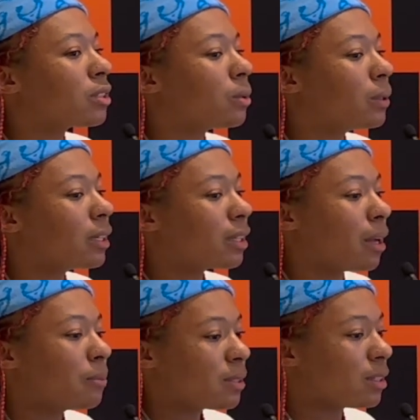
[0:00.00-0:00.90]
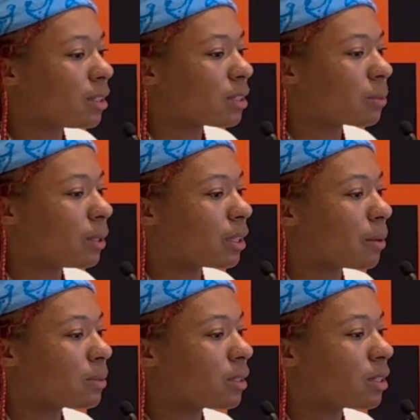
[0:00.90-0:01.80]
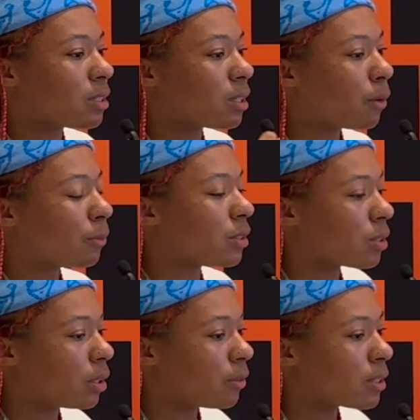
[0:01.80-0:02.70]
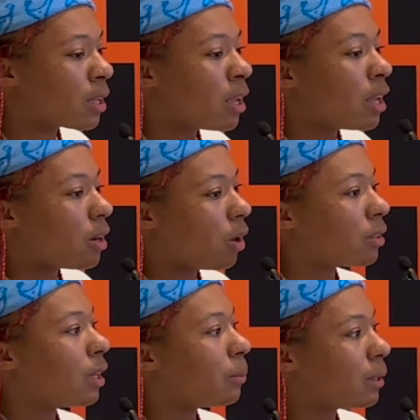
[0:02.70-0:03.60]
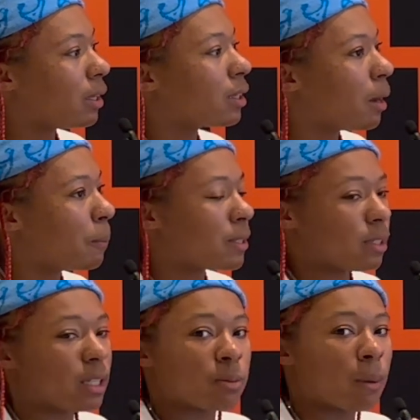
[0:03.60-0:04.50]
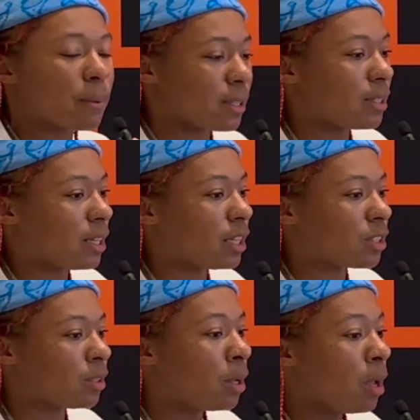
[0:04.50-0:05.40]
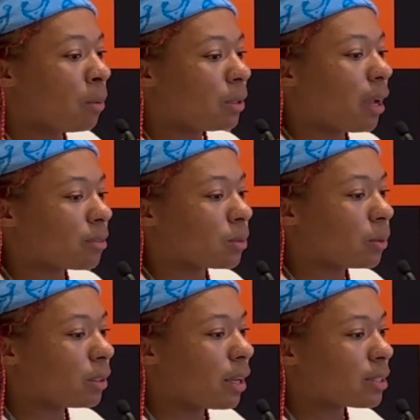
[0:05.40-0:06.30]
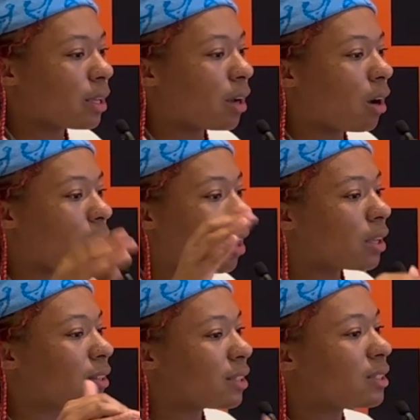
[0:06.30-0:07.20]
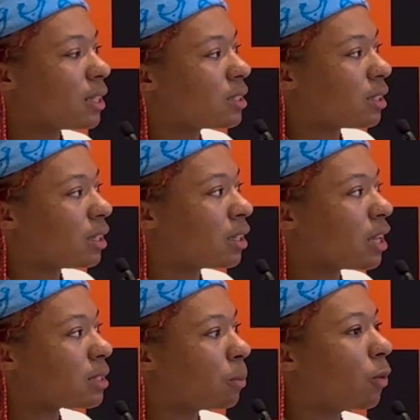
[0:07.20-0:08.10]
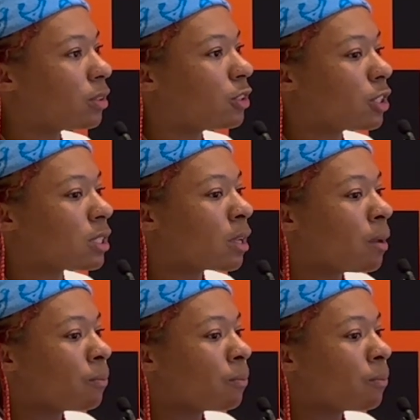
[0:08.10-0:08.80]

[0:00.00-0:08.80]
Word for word: So when it comes to this, when it comes to this selfless service and all that we encompass in this representation, we have to realize that authenticity is more than just